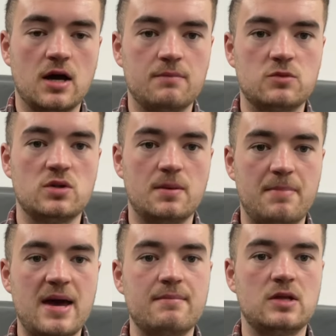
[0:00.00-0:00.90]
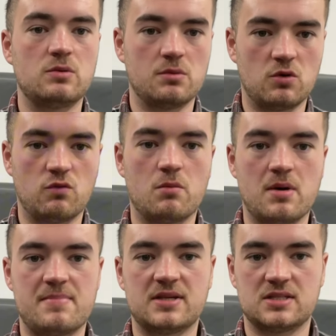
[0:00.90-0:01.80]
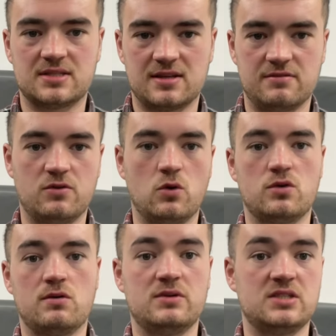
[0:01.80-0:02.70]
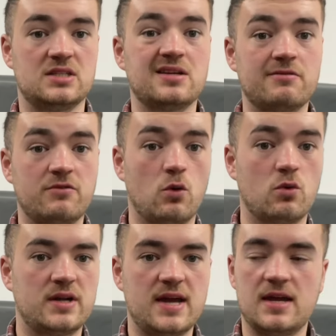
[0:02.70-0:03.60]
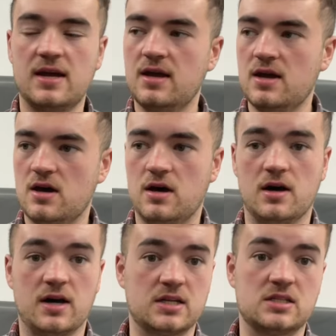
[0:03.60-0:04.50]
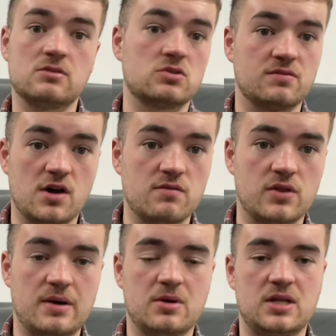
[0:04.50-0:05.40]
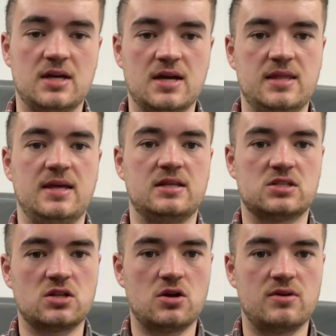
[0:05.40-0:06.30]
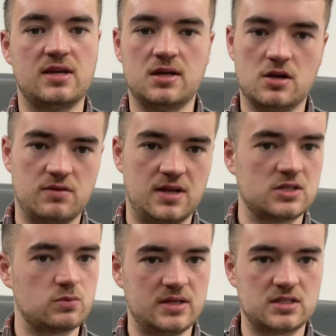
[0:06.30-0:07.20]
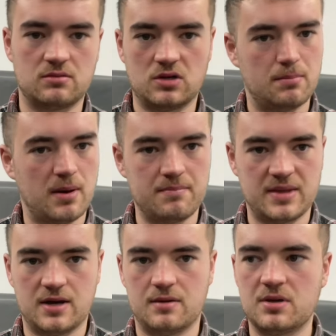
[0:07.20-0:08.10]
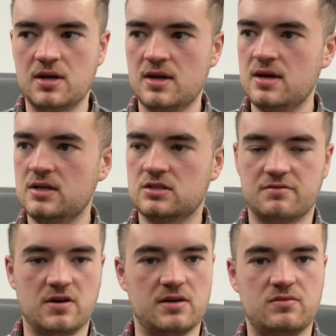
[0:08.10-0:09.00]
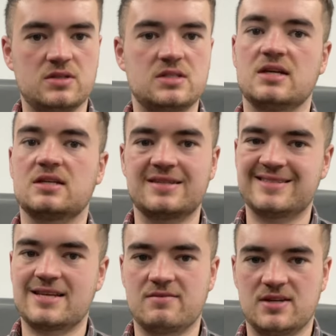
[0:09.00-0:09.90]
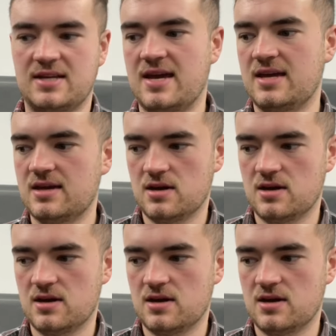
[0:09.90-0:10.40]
I'm doing the bare minimum of what my business can afford, which is 4 a day. I can still survive on that money, and then slowly over the next weeks I'm going to bump that up to 5, 6, 7 a day.